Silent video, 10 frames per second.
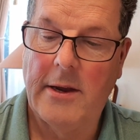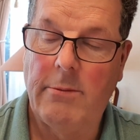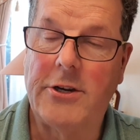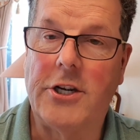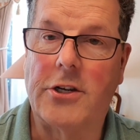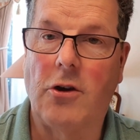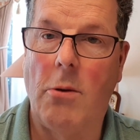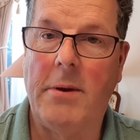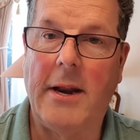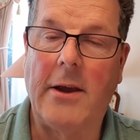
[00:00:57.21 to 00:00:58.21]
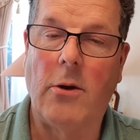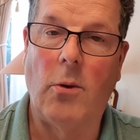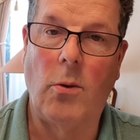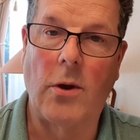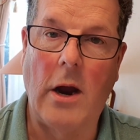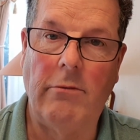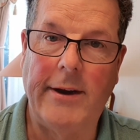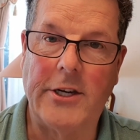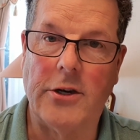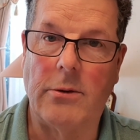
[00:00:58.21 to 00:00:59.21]
which is commonly called
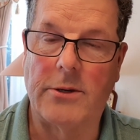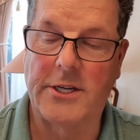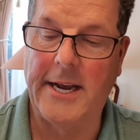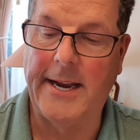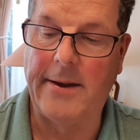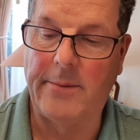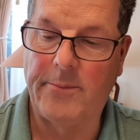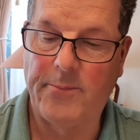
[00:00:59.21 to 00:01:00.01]
original sin,